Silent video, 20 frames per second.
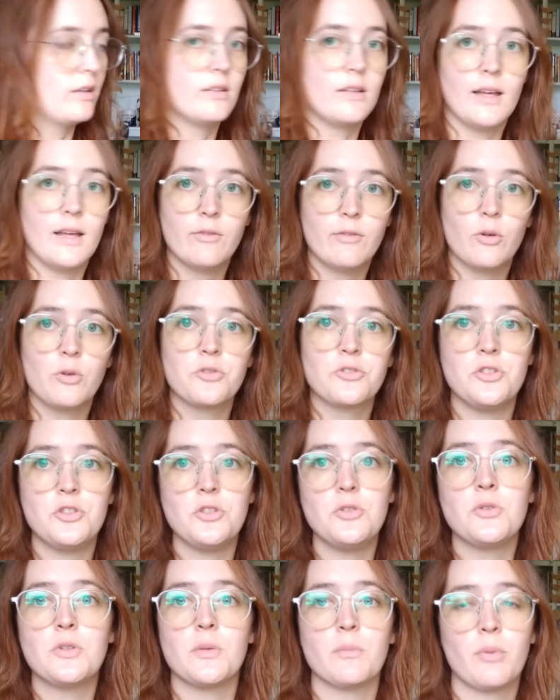level so
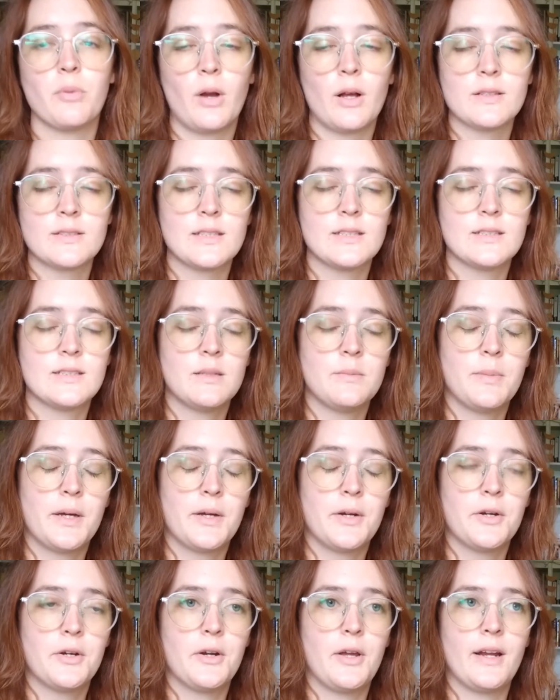you can process it
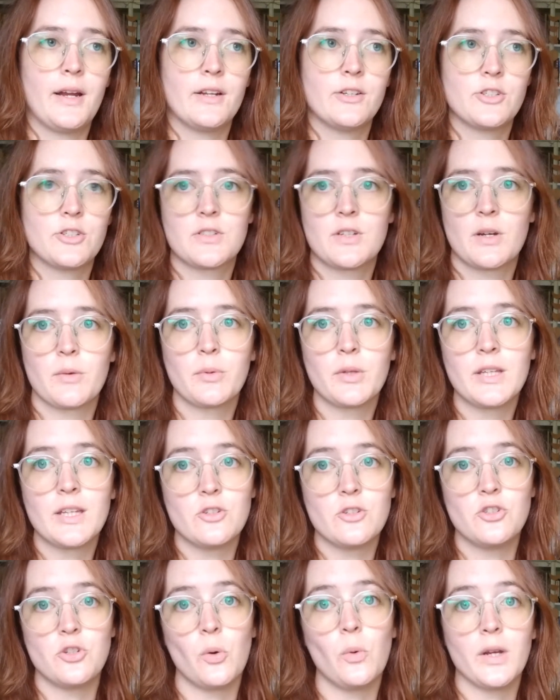better, and I just I really
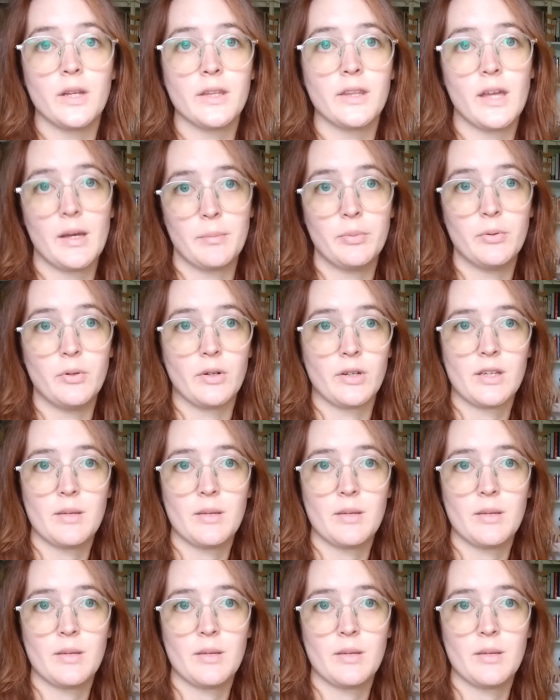enjoyed that book.